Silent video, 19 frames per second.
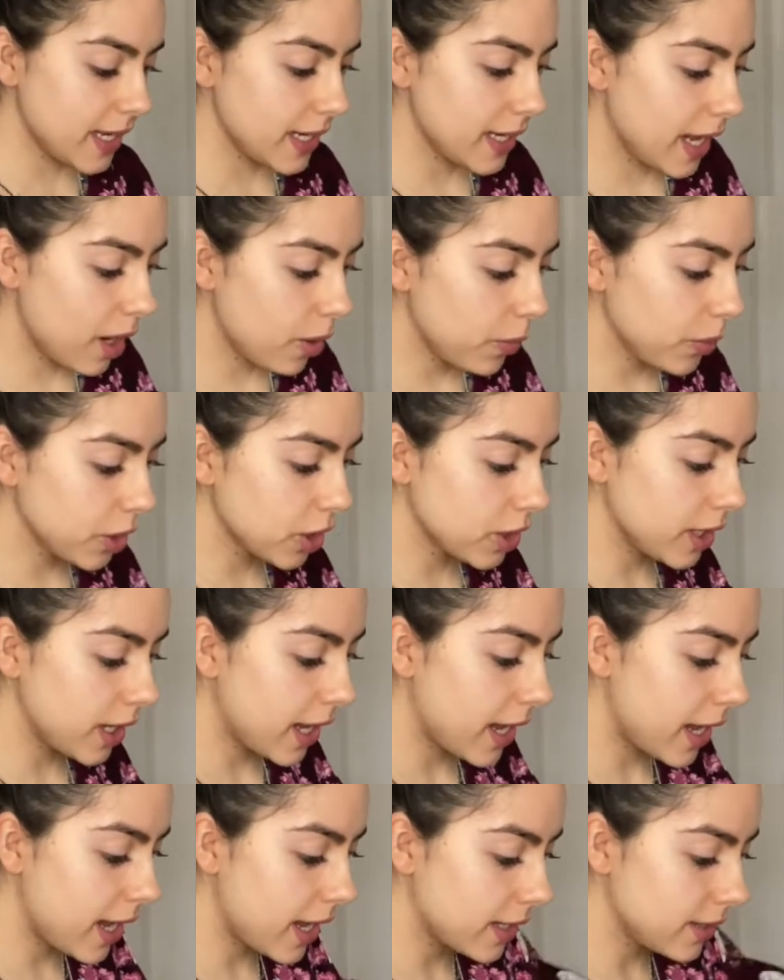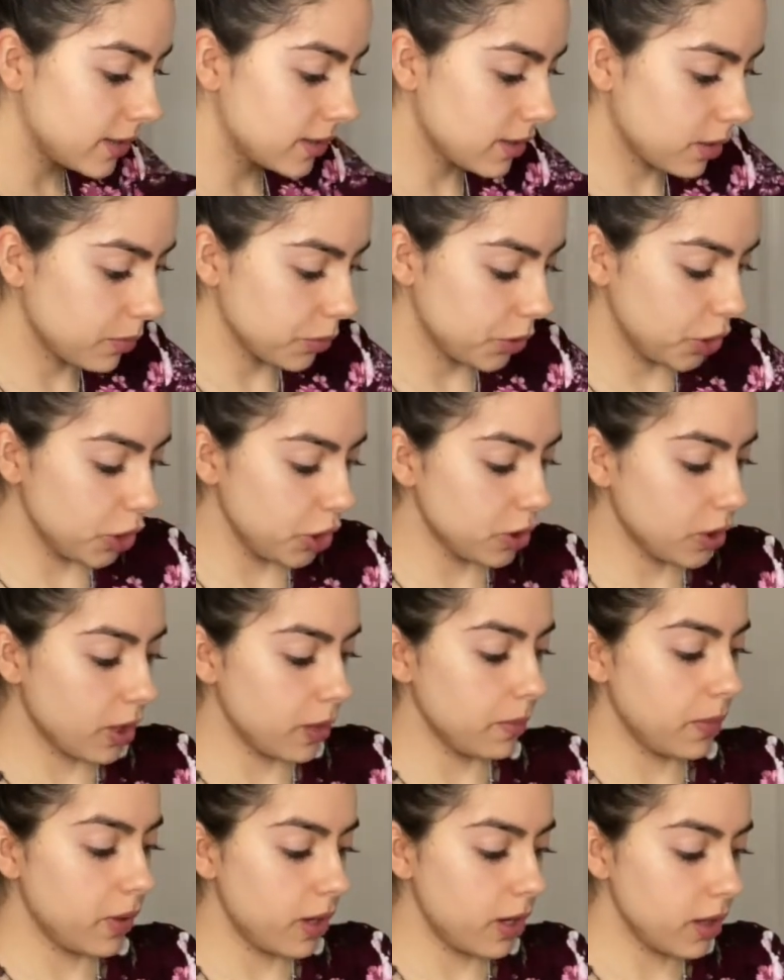Now we're going to add some
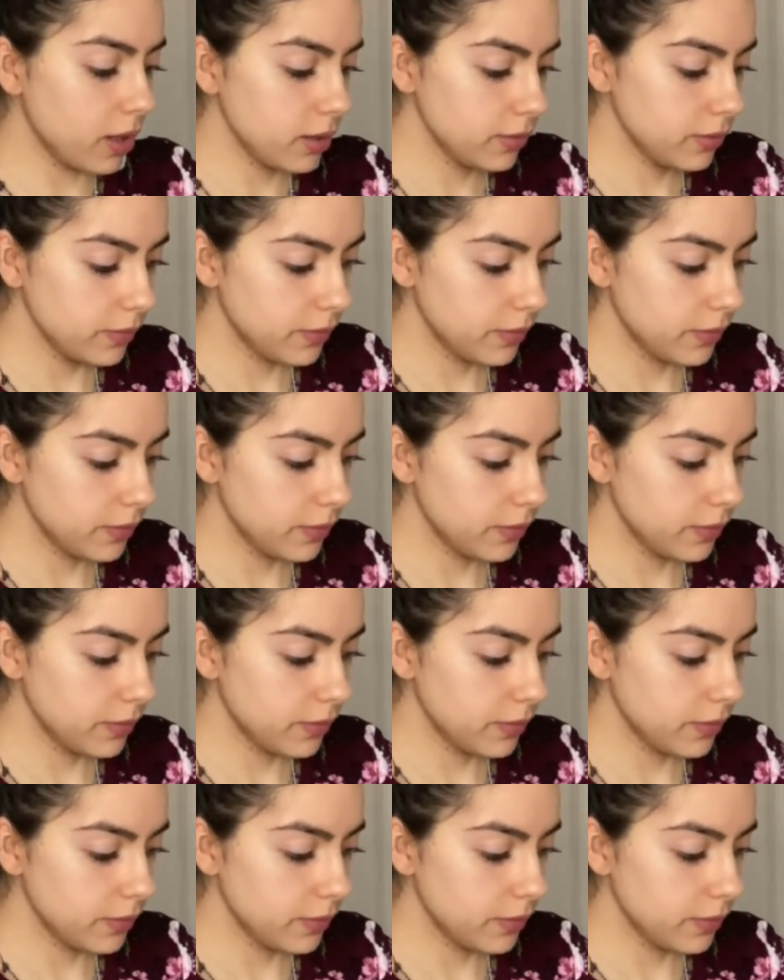cucumber.